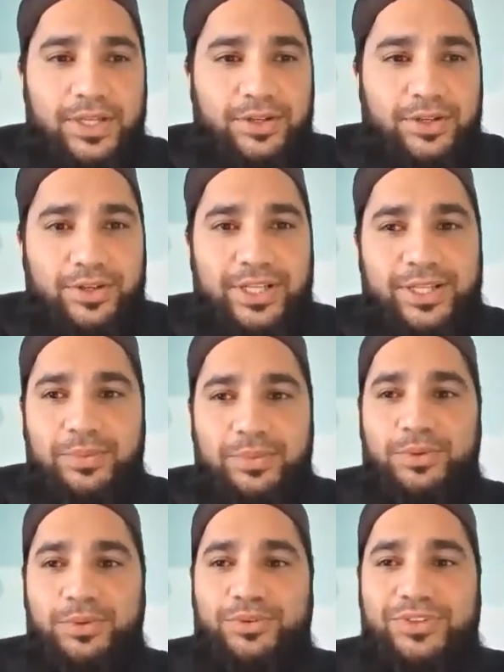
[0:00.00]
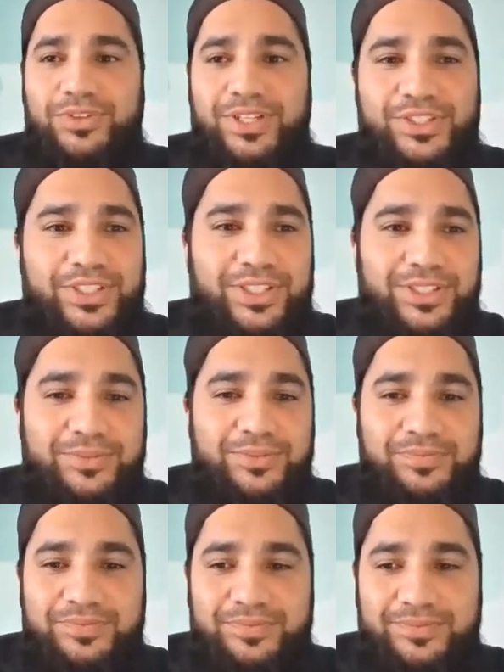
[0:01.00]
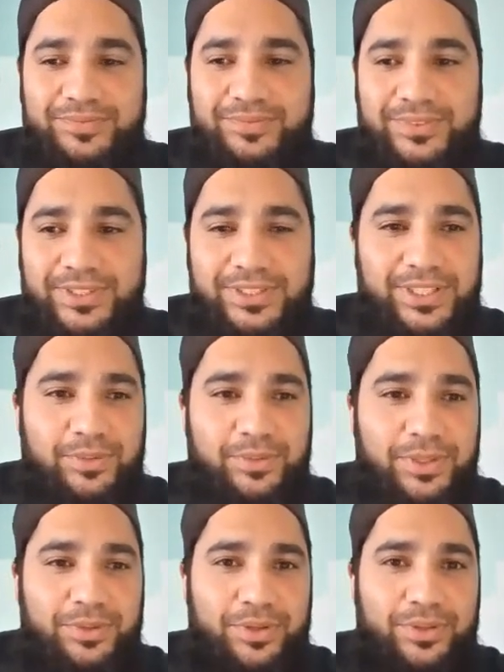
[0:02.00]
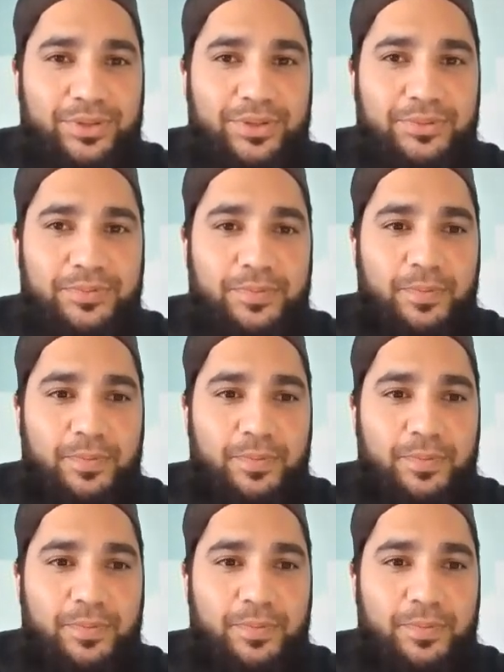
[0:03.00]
All right, I'm going to be off then, inshallah. Assalamu alaikum wa rahmatullah.